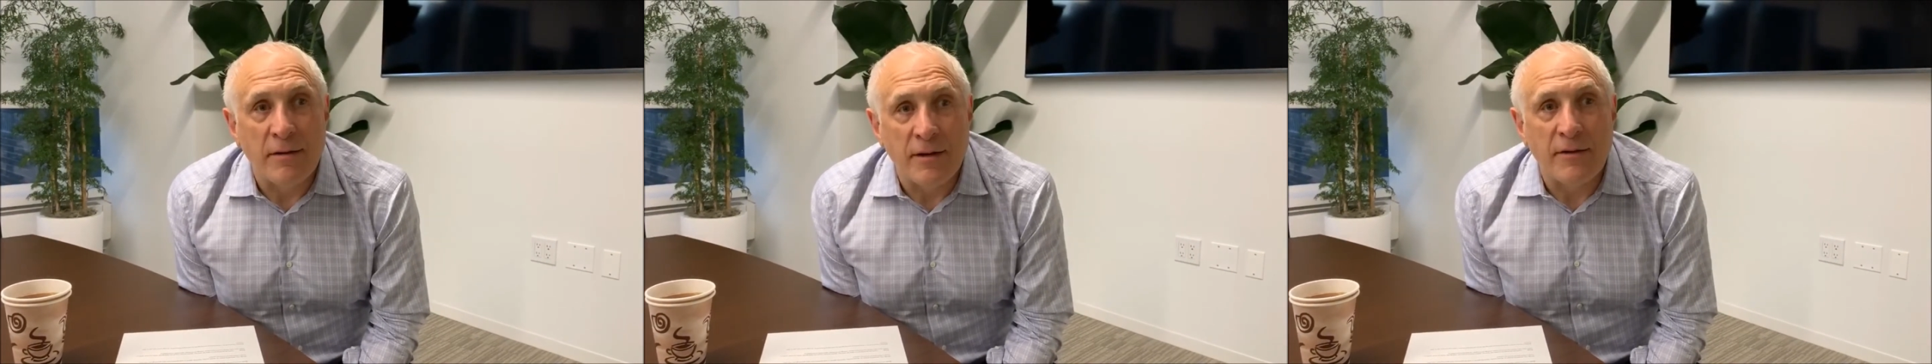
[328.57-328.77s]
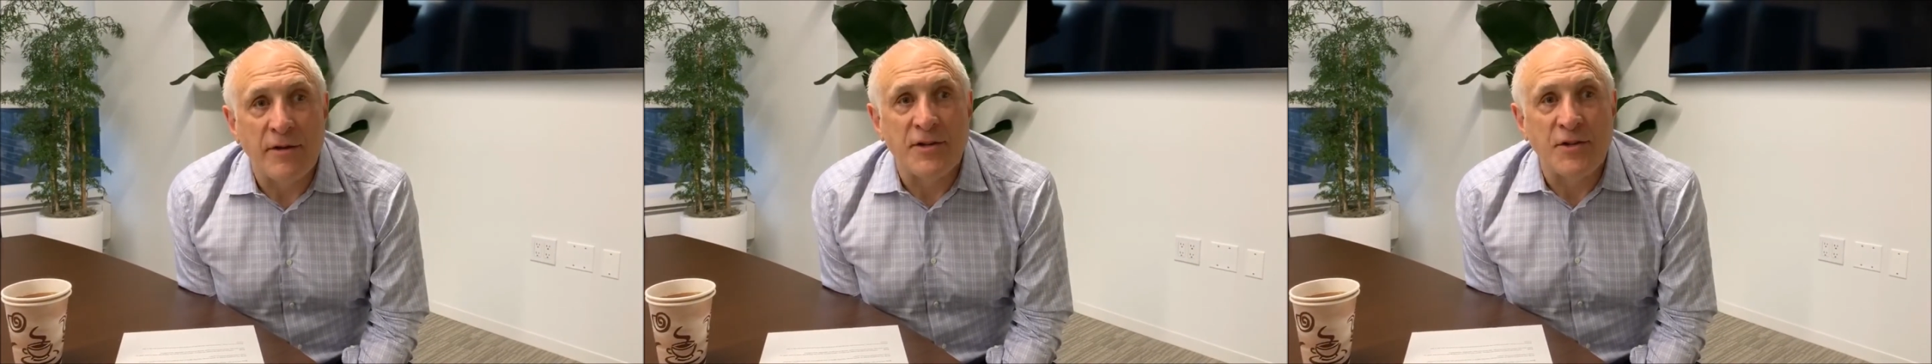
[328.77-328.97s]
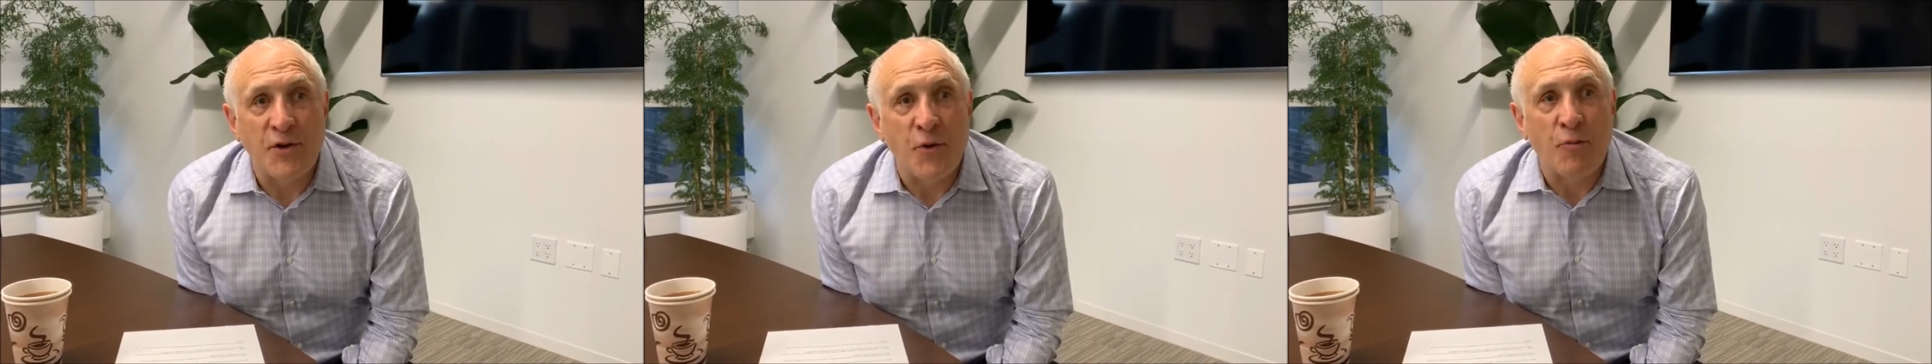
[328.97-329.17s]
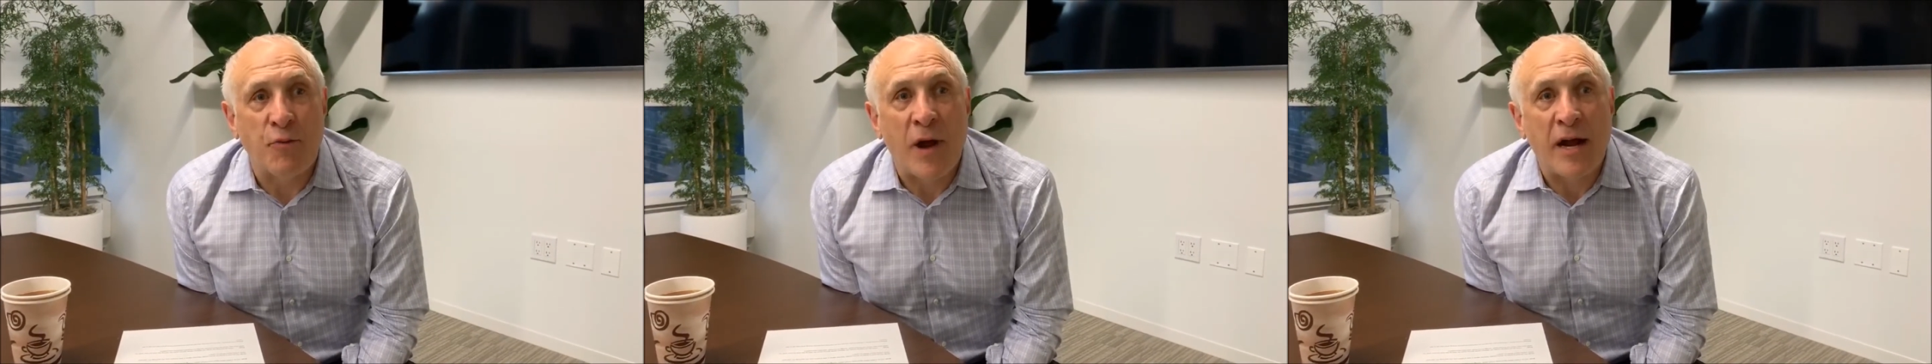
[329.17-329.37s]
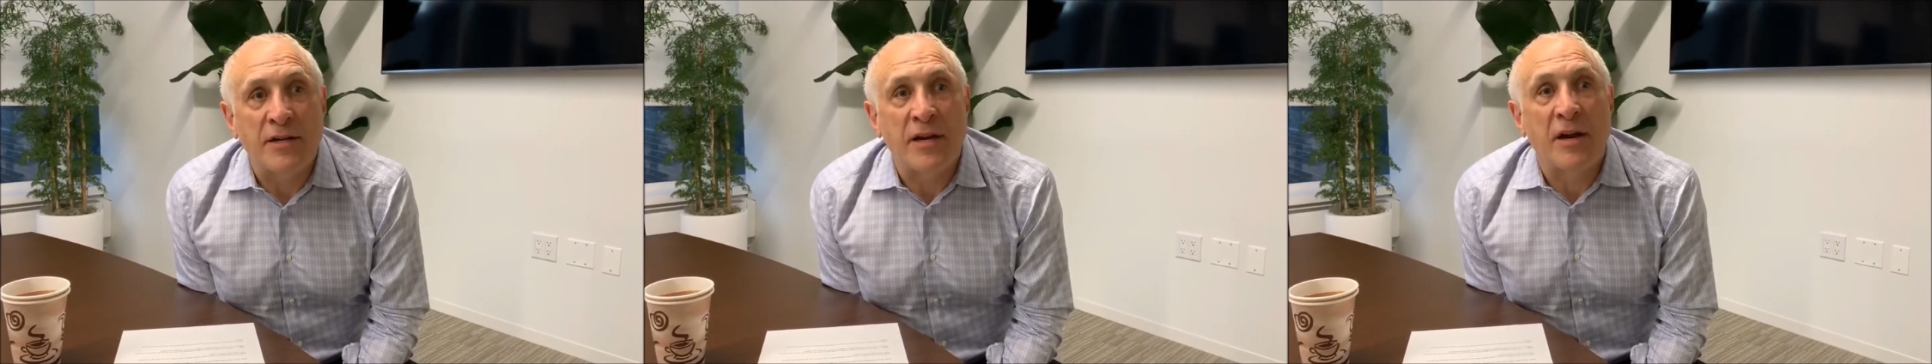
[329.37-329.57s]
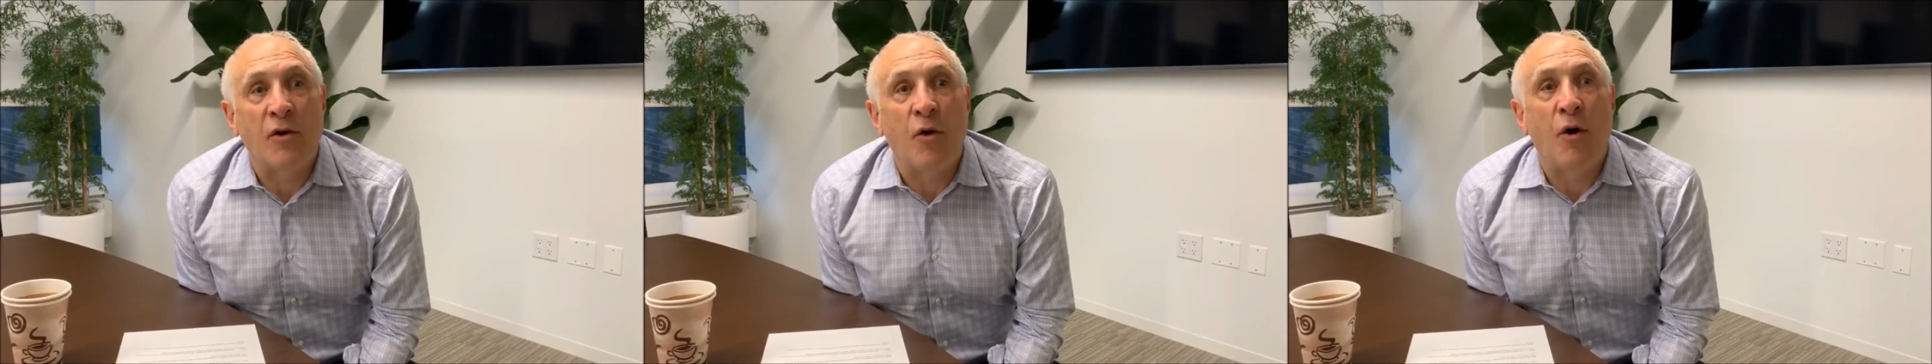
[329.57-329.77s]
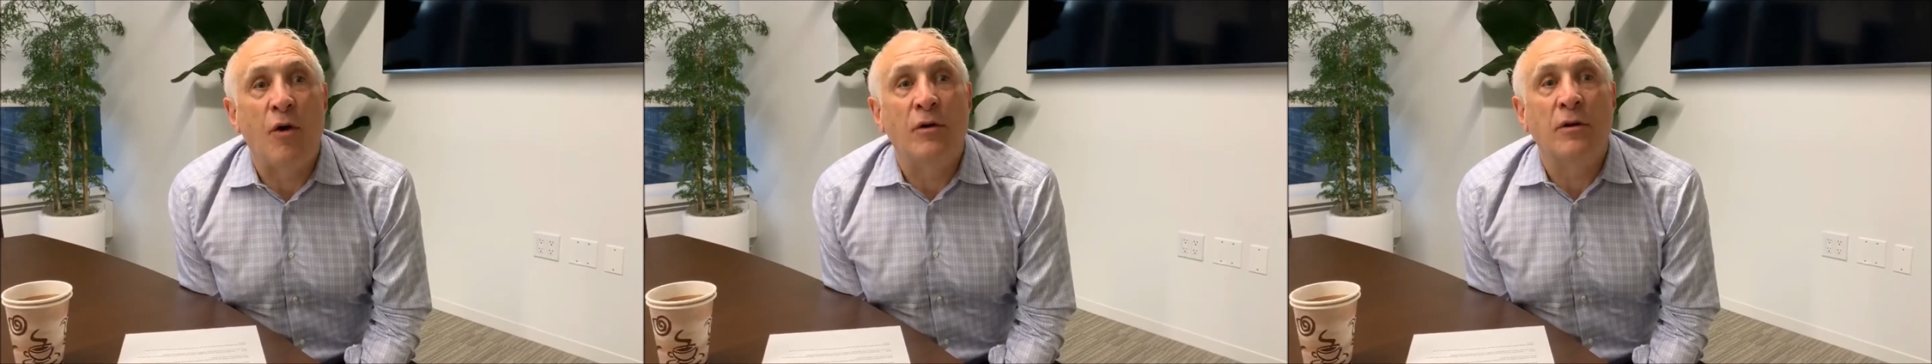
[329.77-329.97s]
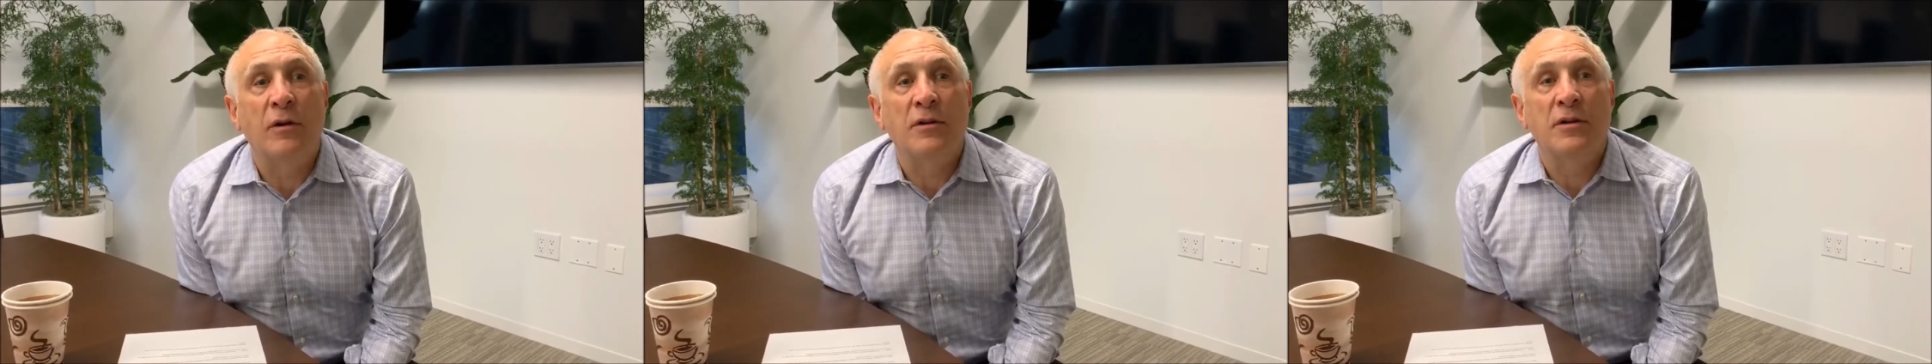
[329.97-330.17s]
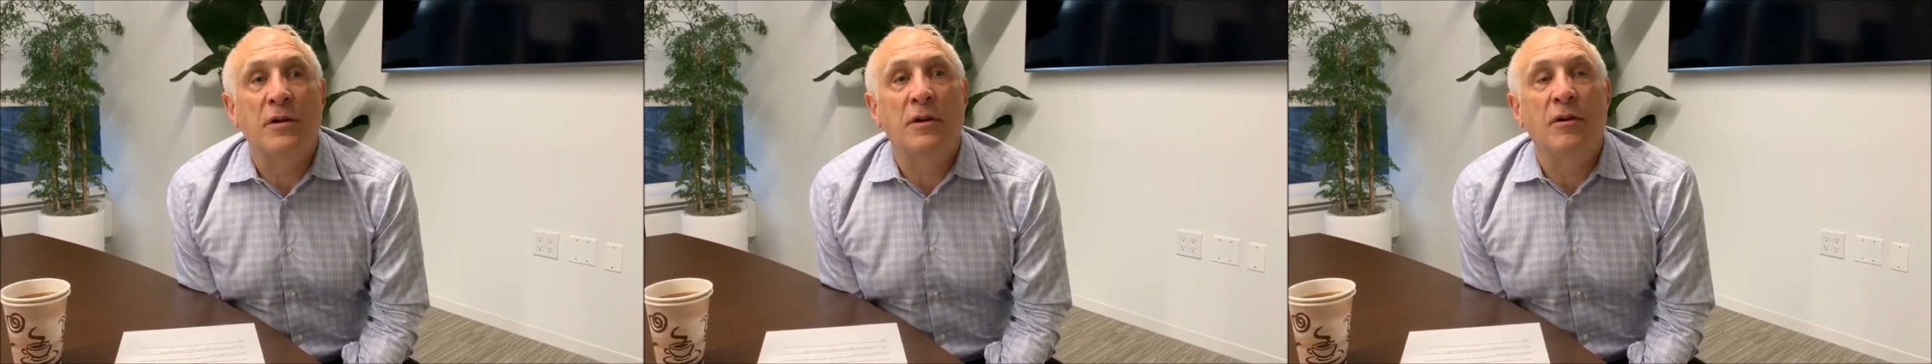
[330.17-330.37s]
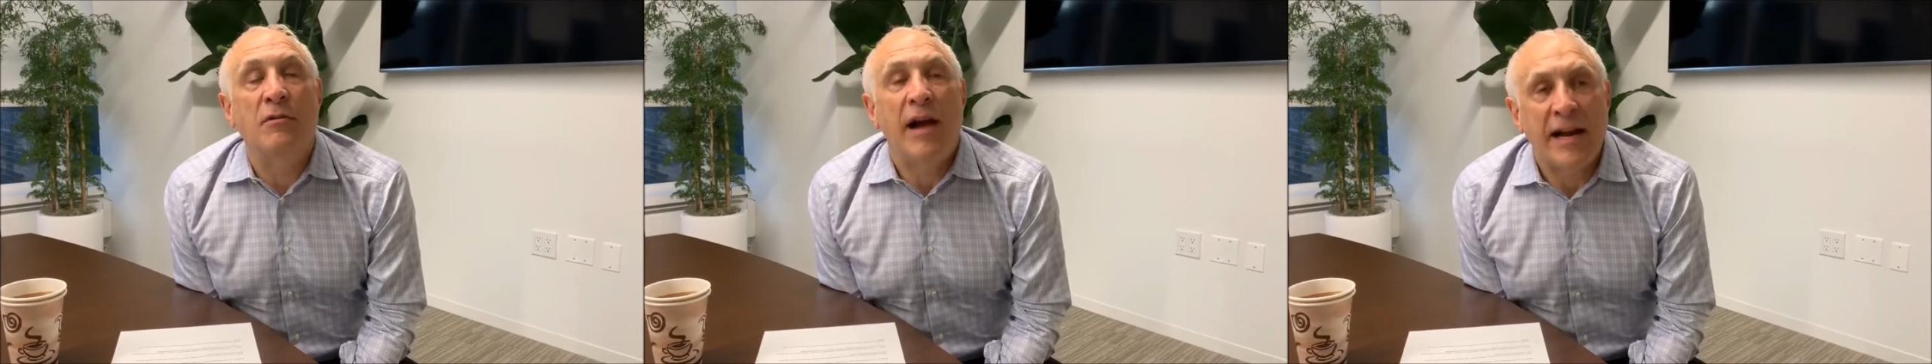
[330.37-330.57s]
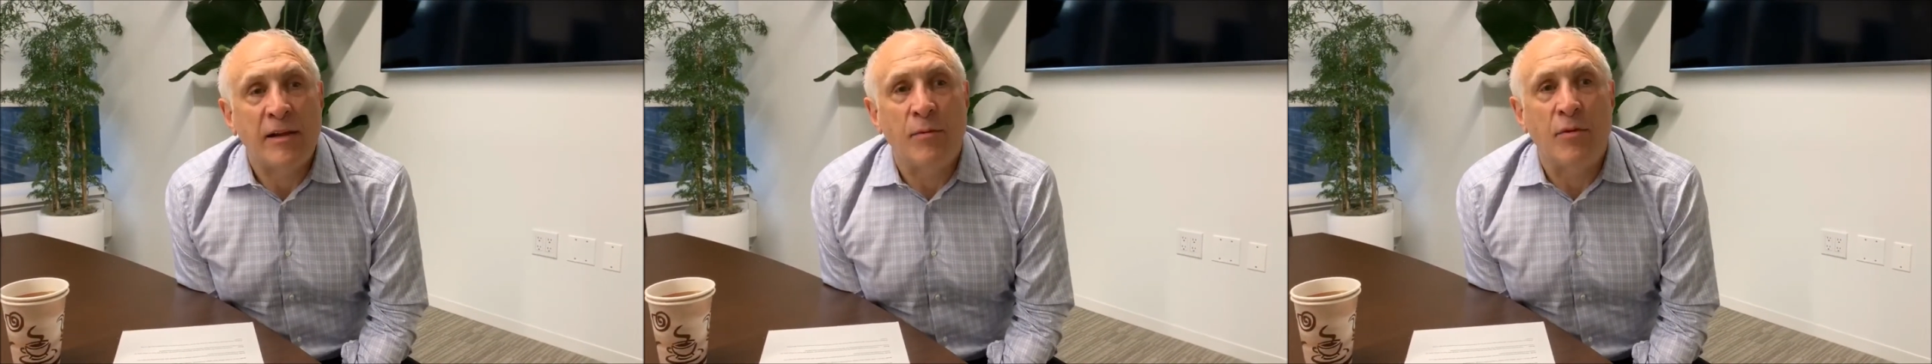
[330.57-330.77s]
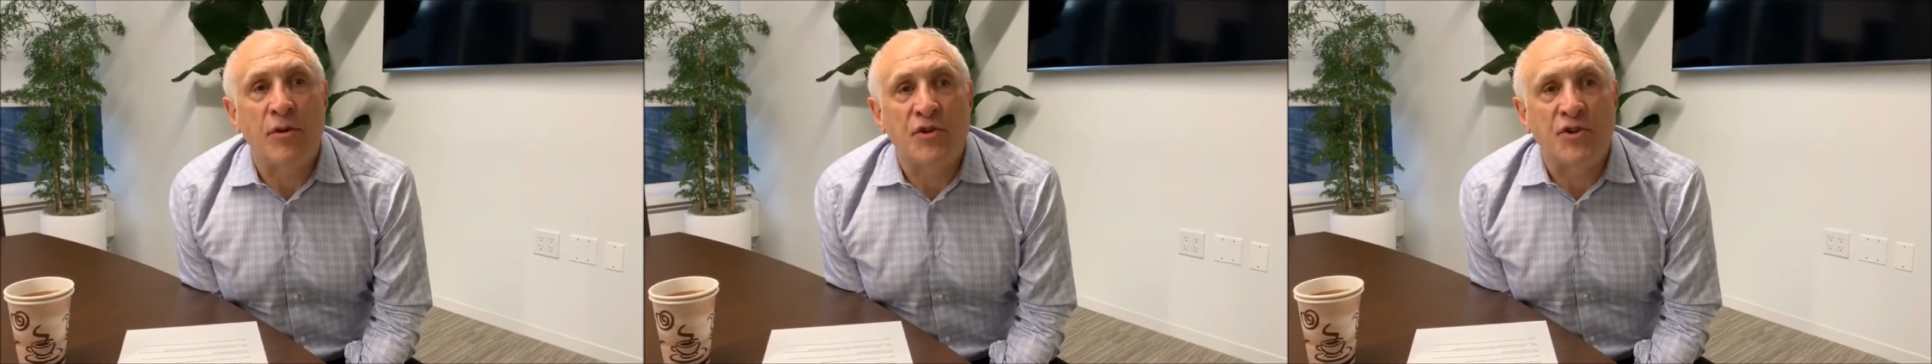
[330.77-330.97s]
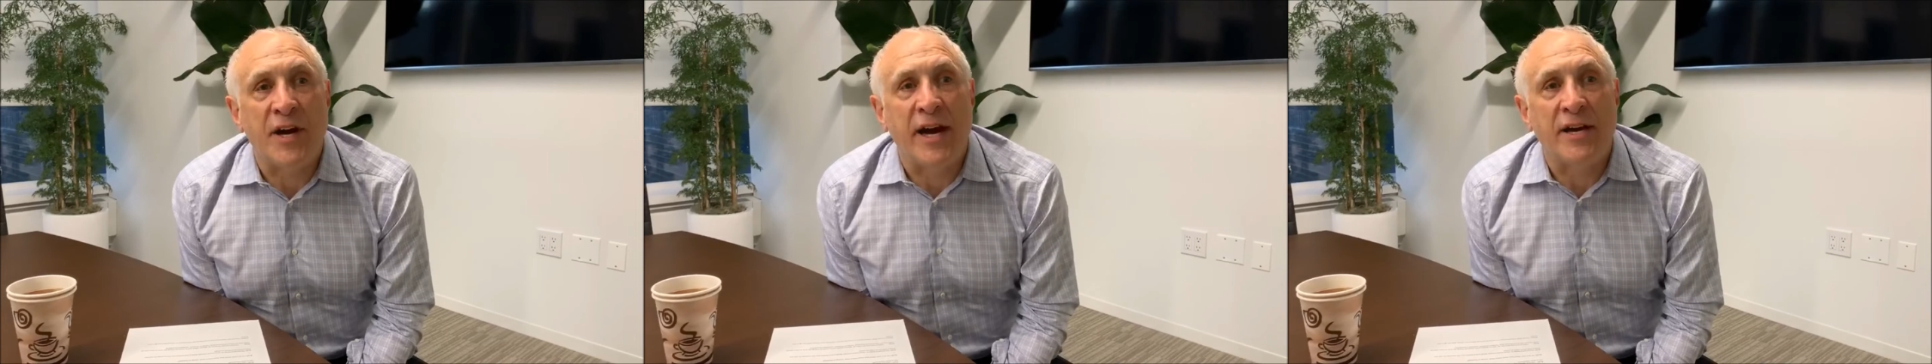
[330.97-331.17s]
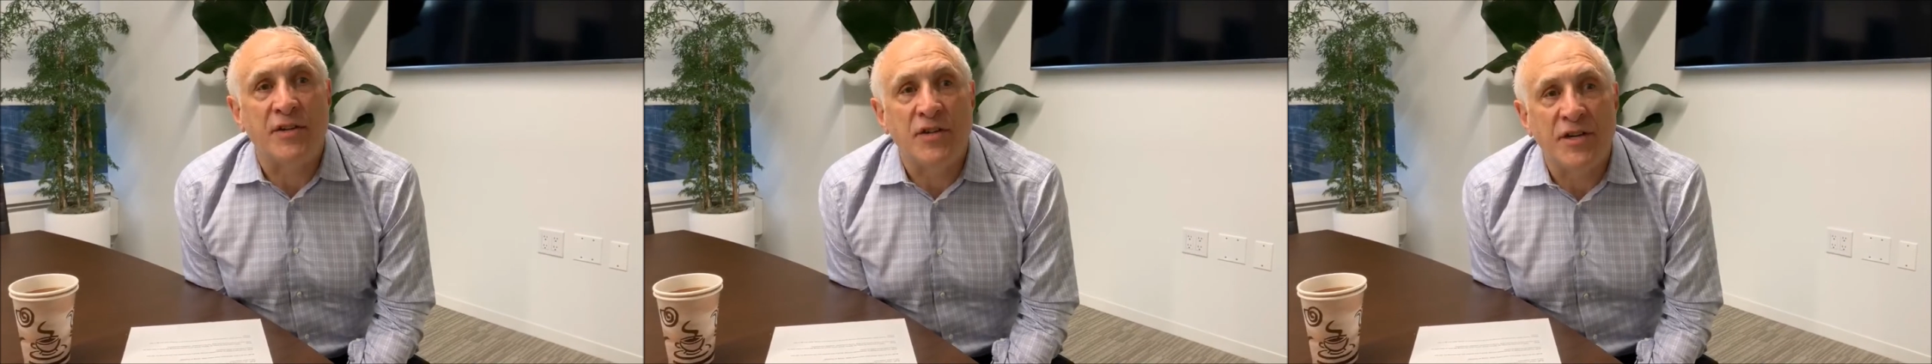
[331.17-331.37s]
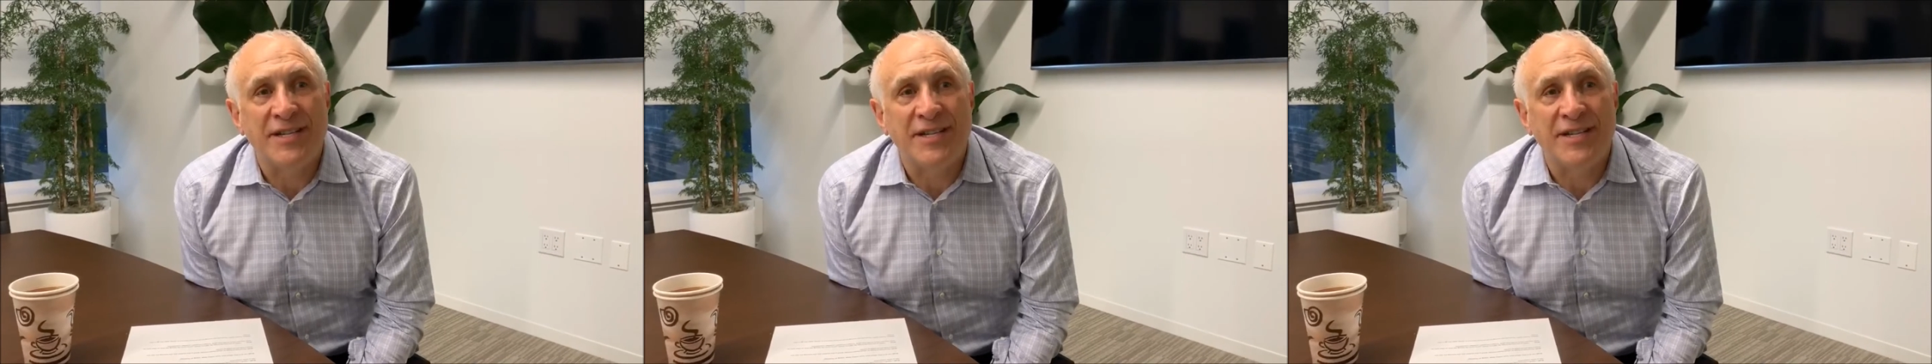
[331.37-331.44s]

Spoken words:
There is a new project called CollectibleXchange,